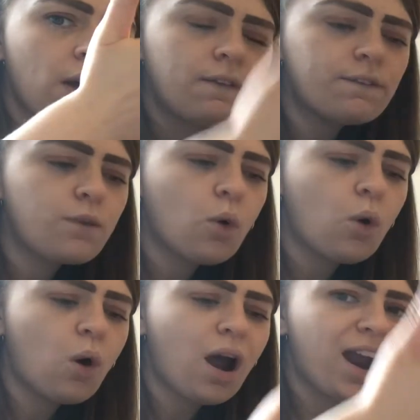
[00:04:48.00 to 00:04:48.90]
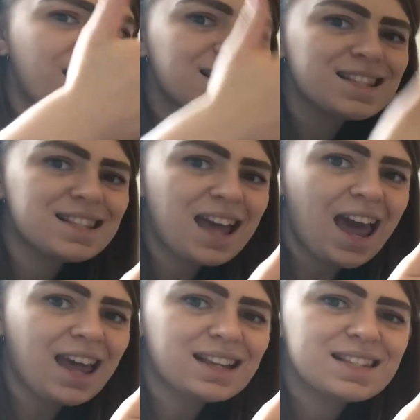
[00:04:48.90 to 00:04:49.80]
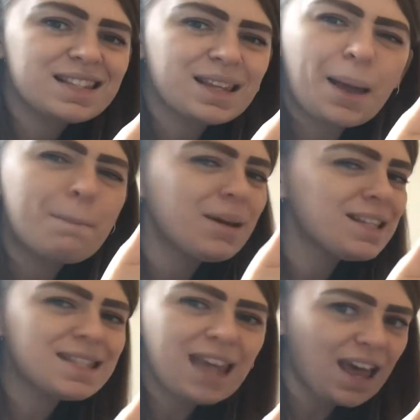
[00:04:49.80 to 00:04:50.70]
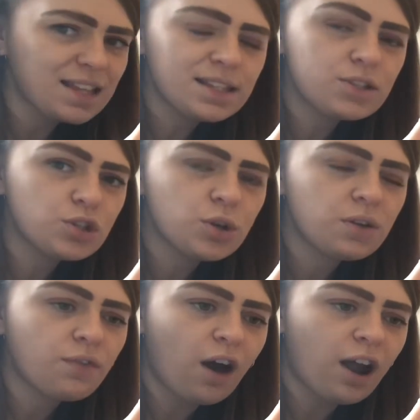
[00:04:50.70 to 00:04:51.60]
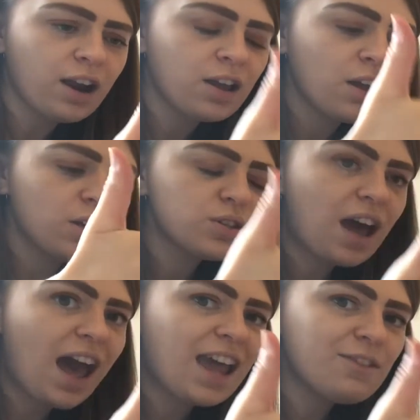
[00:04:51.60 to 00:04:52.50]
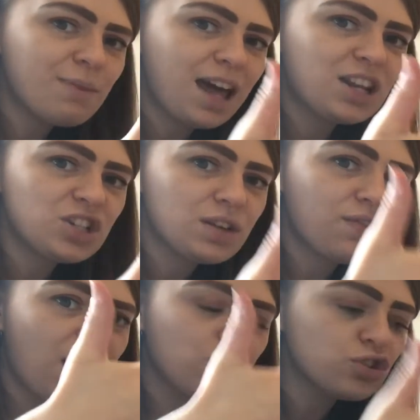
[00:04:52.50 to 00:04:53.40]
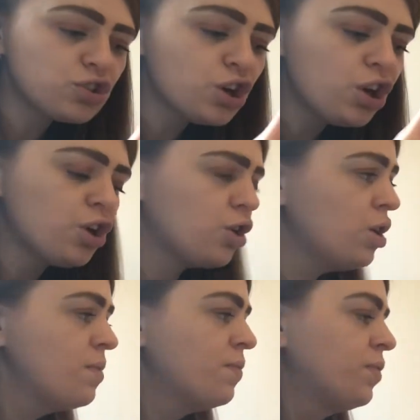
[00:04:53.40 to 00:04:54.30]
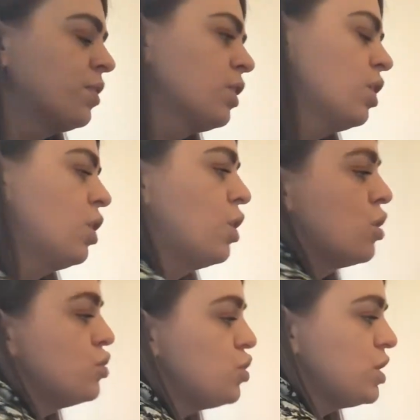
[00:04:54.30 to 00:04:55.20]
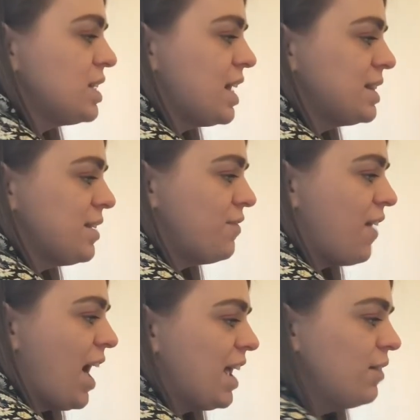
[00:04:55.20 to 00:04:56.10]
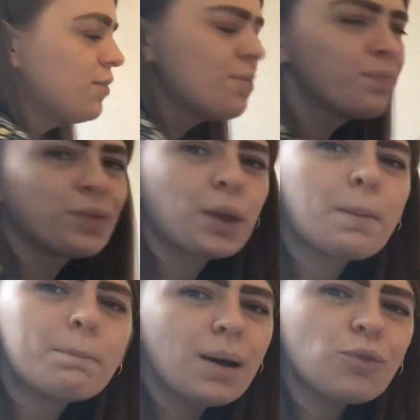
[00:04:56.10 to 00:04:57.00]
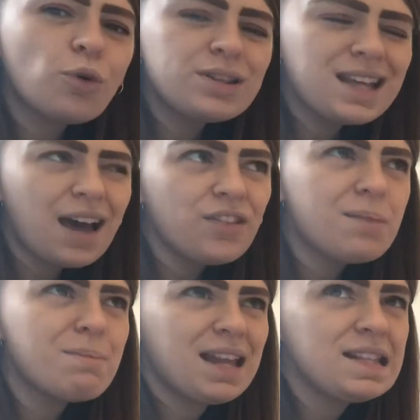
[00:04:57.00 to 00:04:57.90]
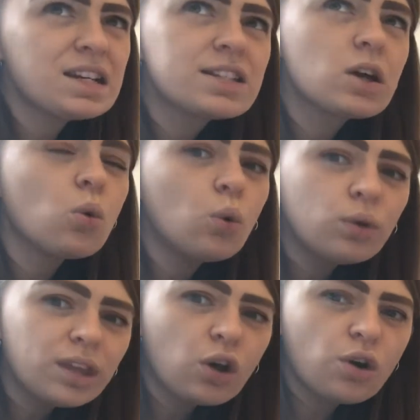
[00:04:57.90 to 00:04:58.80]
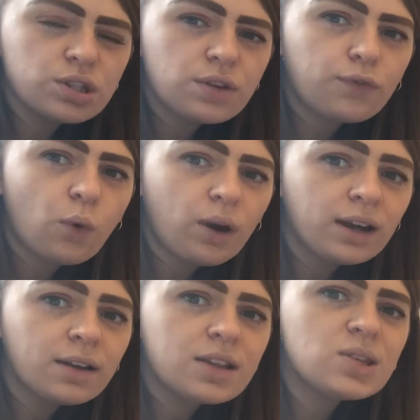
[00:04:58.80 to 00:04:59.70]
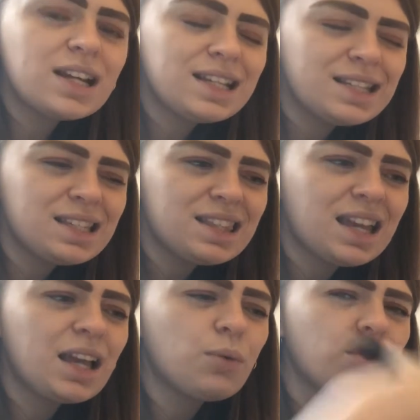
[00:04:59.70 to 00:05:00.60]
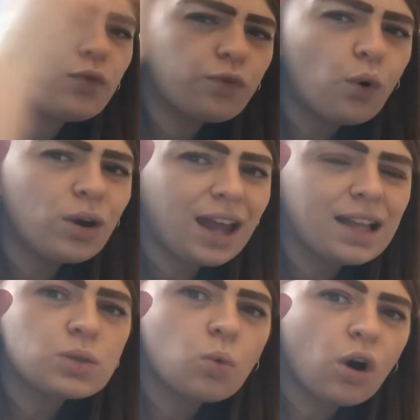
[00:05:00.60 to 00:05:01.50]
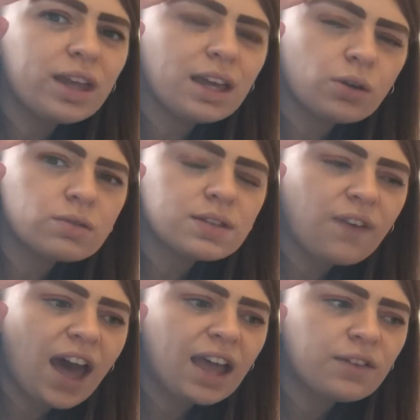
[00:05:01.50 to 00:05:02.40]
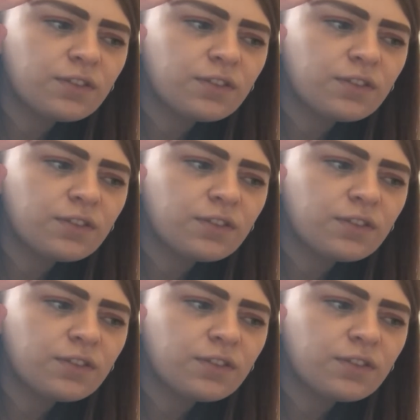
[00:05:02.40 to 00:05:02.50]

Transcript: 4, 6, but 6 is too far. So I've managed to fit 2 2's into 5. But I'm going to have a remainder because I only got to 4. So I need to think, well, 4 add what equals 5?